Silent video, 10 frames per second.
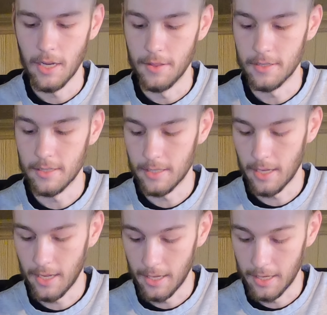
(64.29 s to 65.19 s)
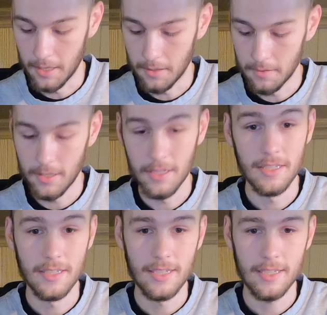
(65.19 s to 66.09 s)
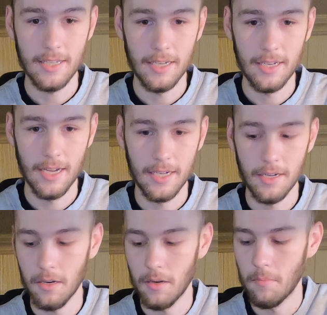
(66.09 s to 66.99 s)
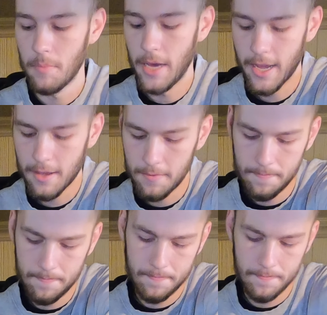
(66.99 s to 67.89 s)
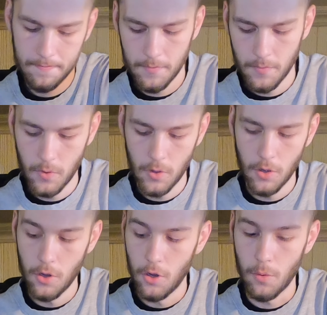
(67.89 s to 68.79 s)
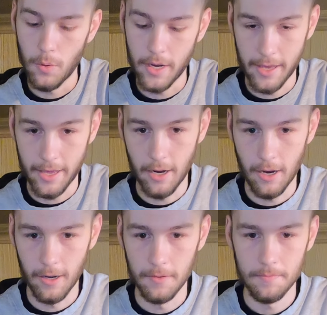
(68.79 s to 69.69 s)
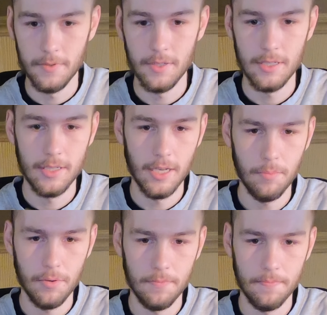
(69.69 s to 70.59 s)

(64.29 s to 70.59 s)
and this is a 689 back. We're going to get our tip.